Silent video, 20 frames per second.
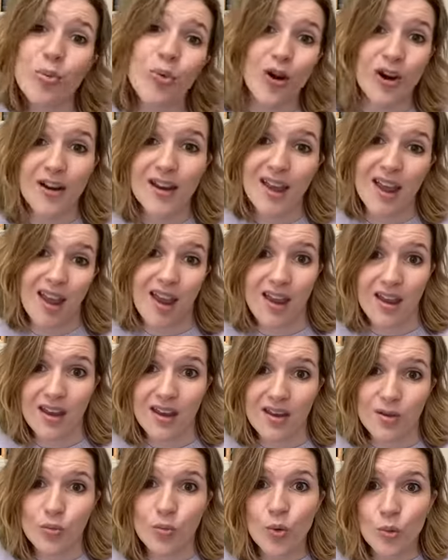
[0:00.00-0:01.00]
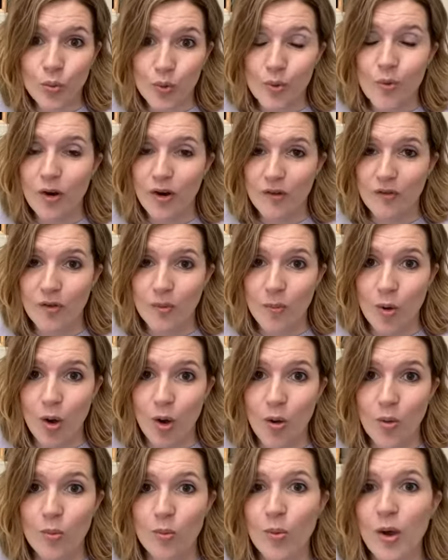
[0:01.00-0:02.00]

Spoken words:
working when we work from home,